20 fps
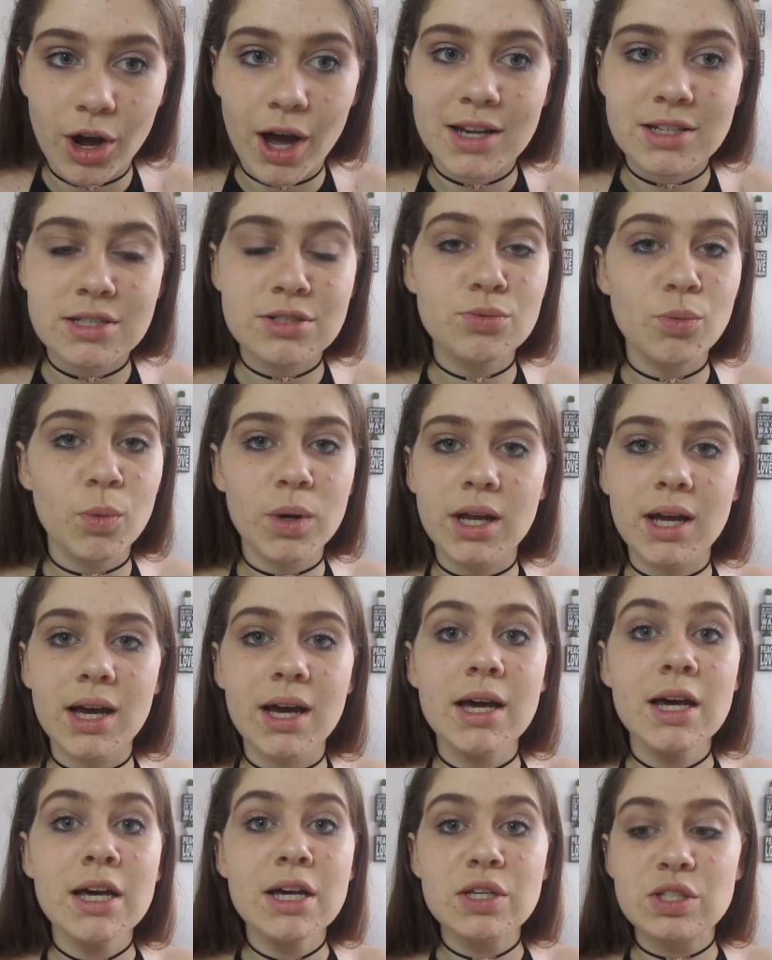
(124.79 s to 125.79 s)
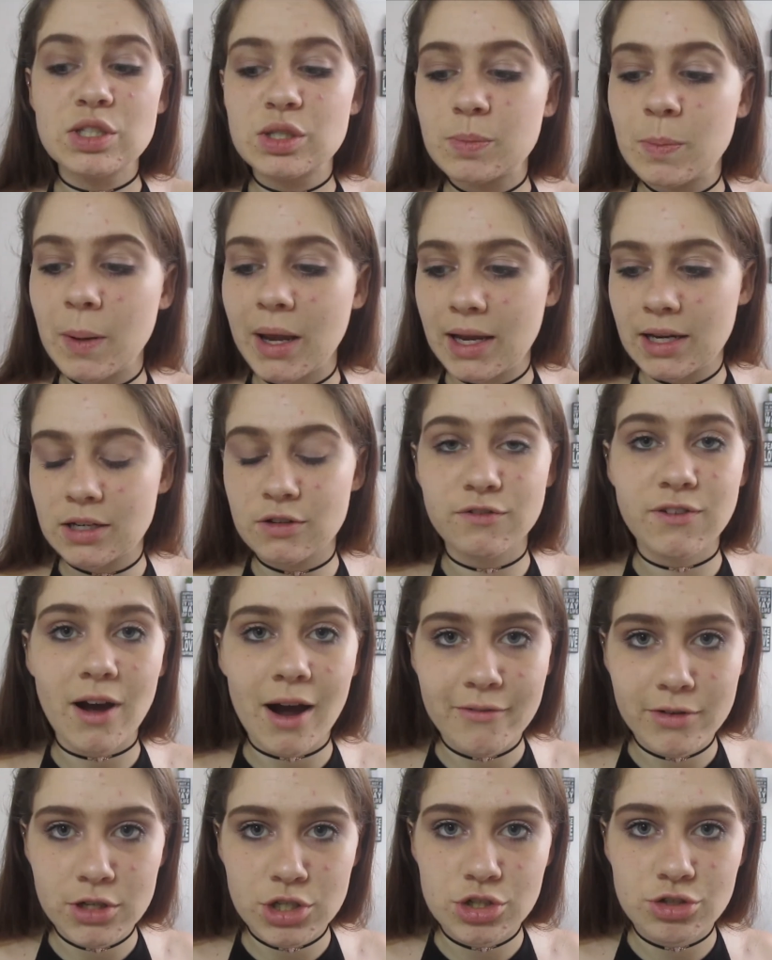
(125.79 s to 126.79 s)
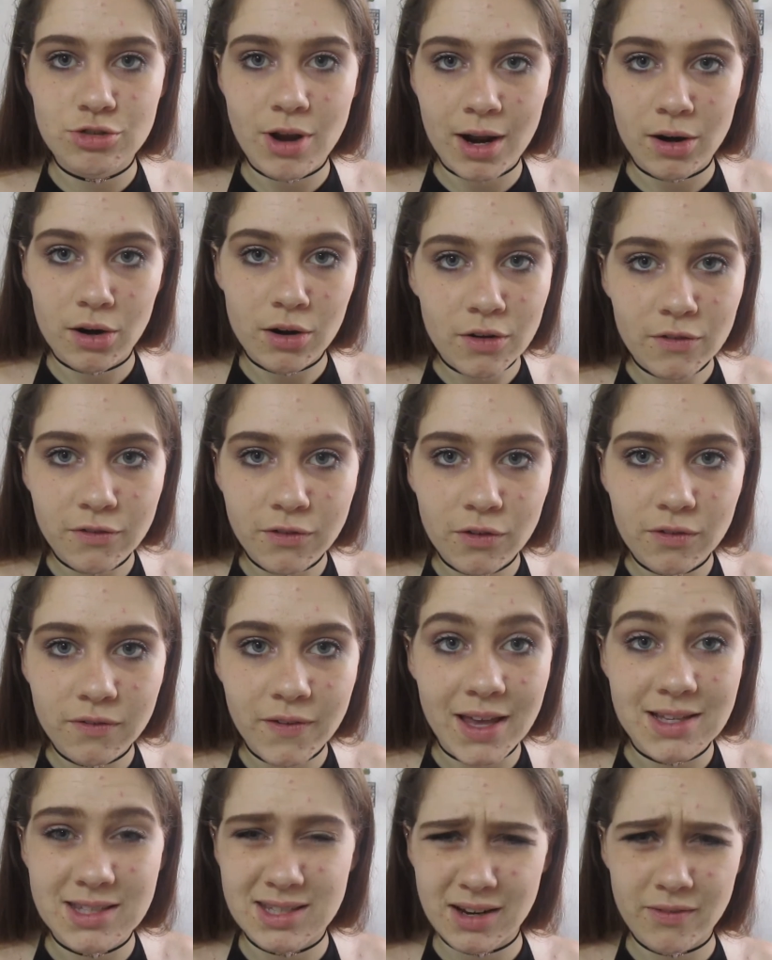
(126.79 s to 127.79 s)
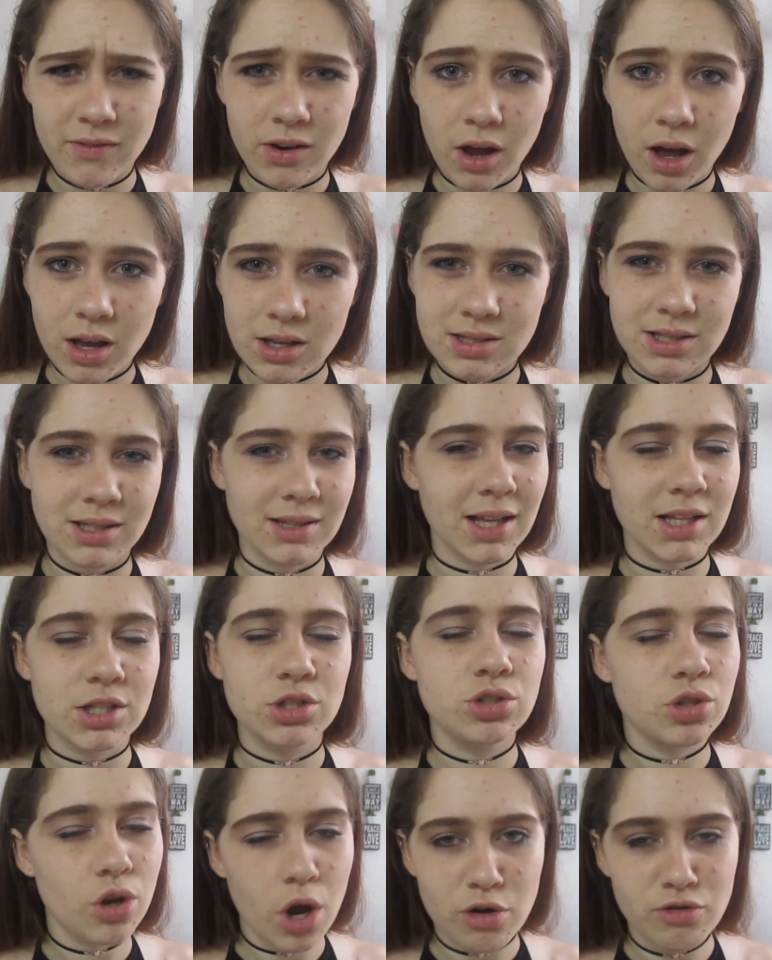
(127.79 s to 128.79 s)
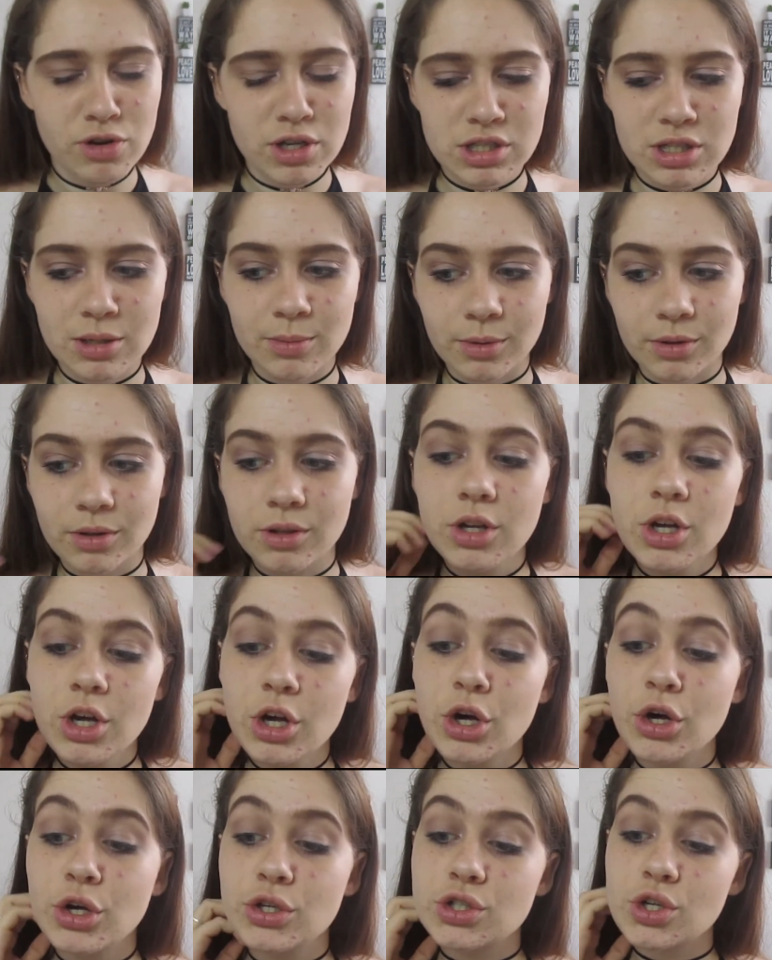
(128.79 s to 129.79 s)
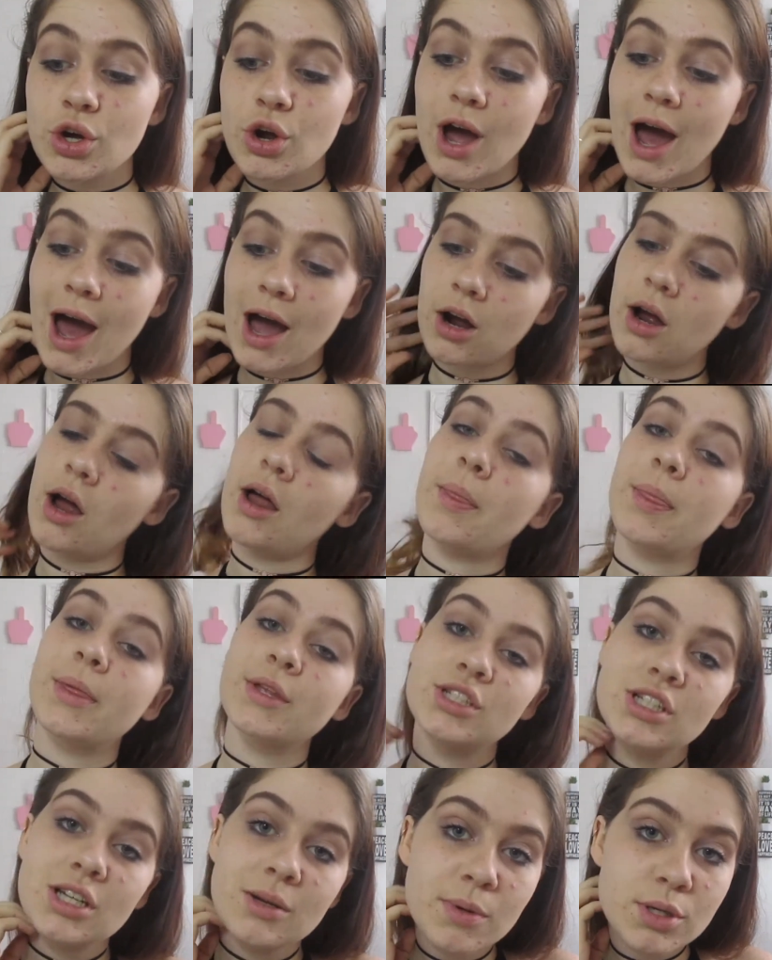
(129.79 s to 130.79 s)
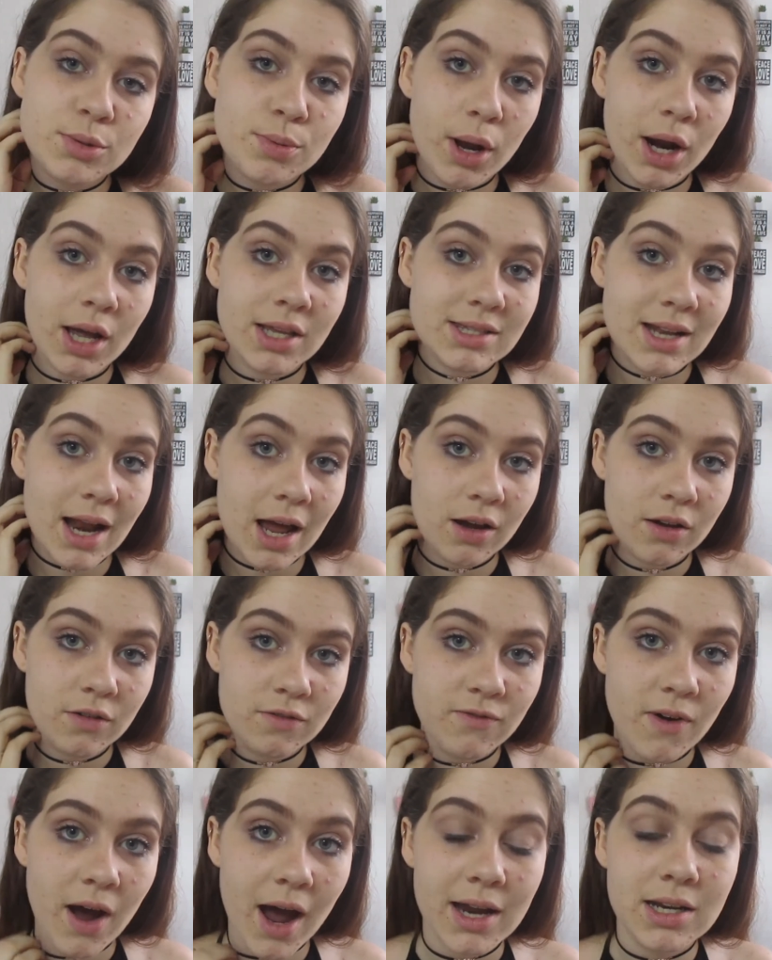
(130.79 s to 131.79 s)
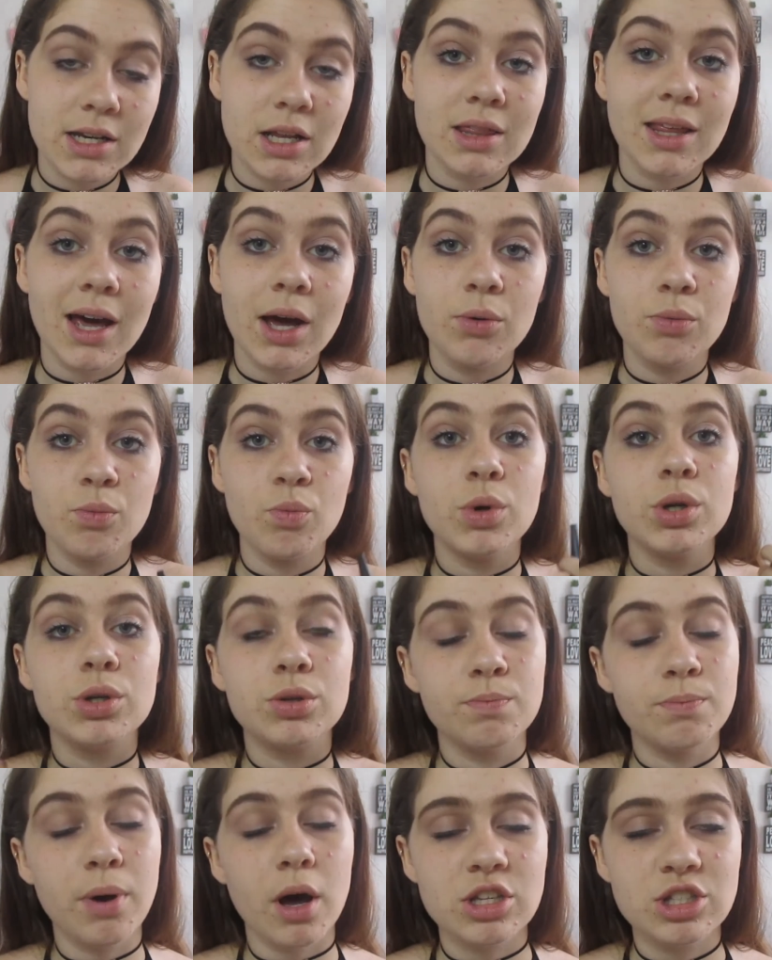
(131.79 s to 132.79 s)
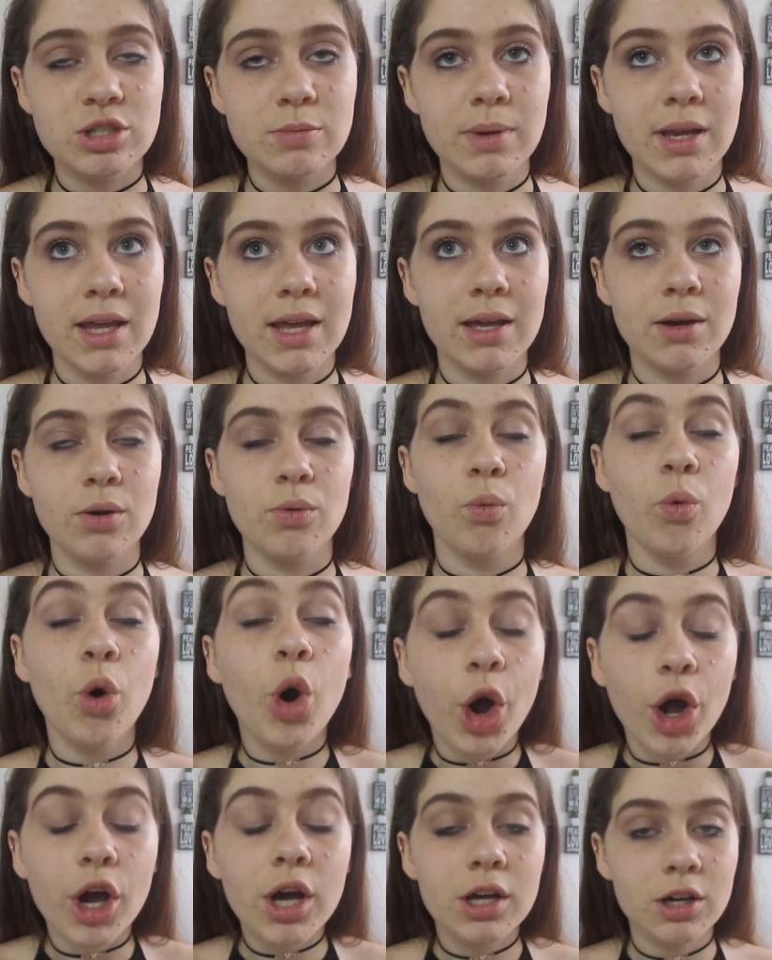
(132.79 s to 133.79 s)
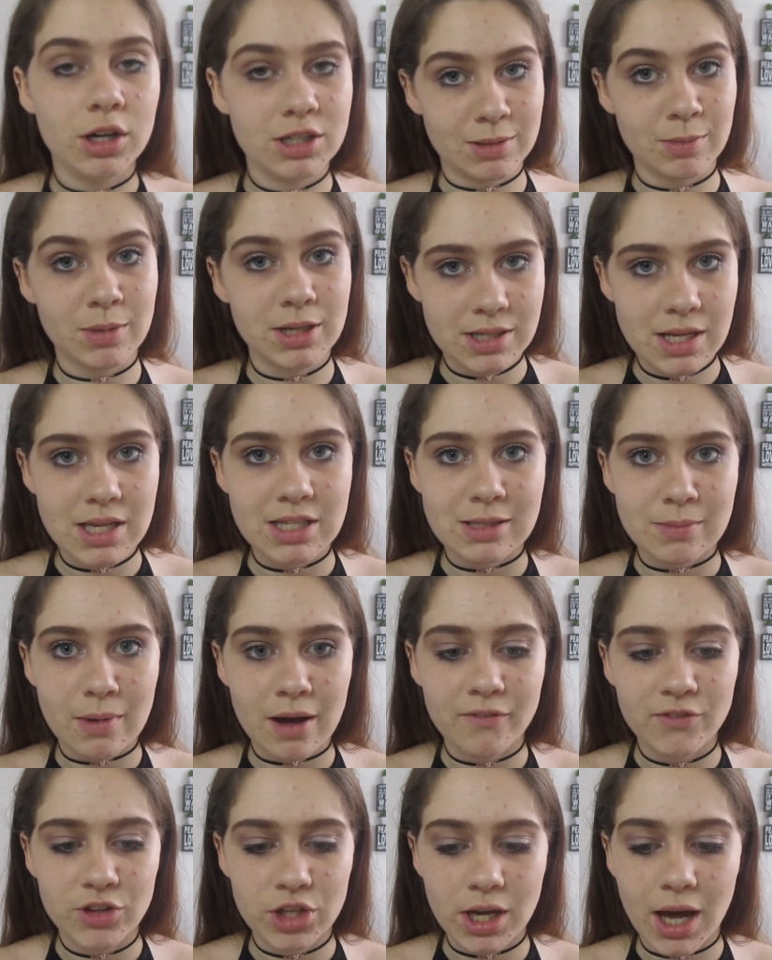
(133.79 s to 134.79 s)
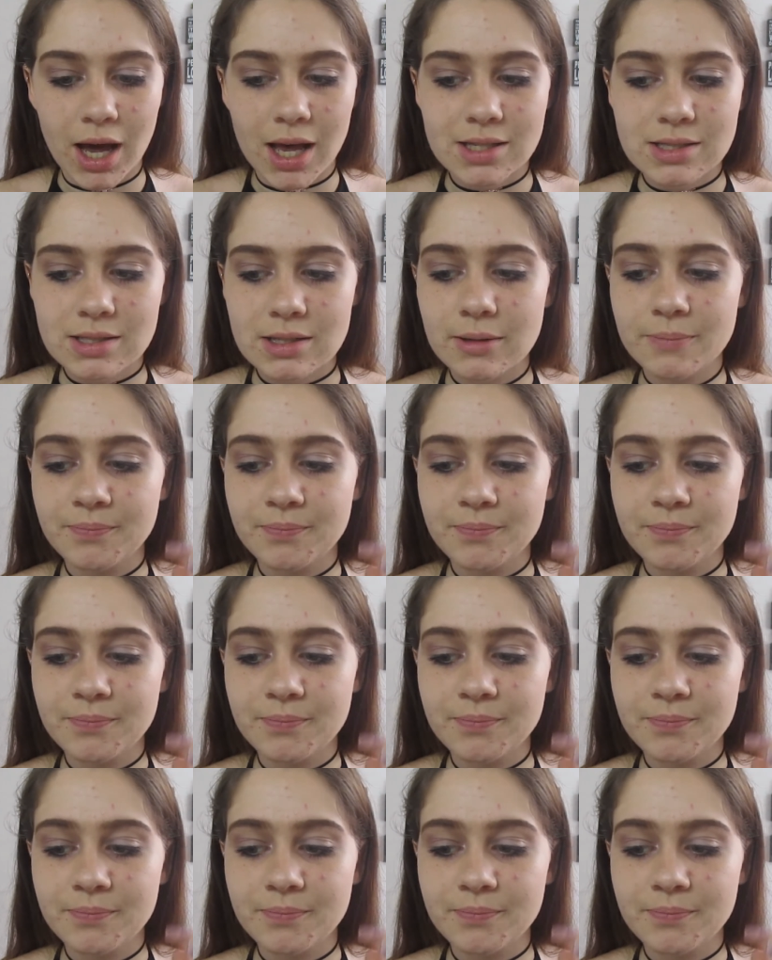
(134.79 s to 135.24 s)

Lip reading: I didn't want to spend 500 rand on a full face at Everlasting. That's so unreasonable. So I got the cheapest products that I could find that would possibly work because I'm going to test them out for you guys.